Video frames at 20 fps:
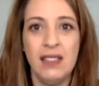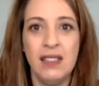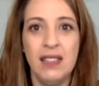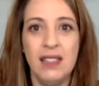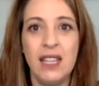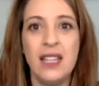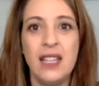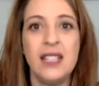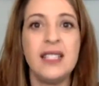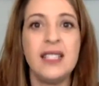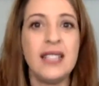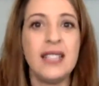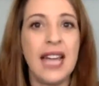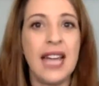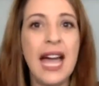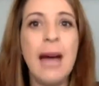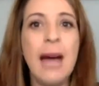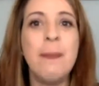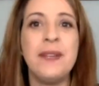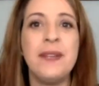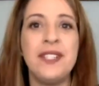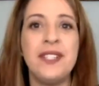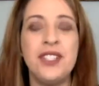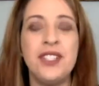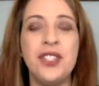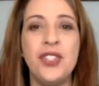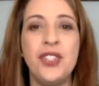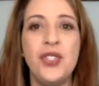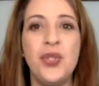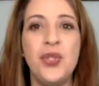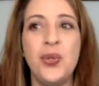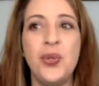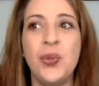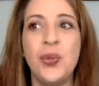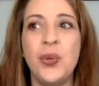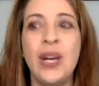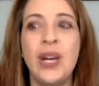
that needs to happen to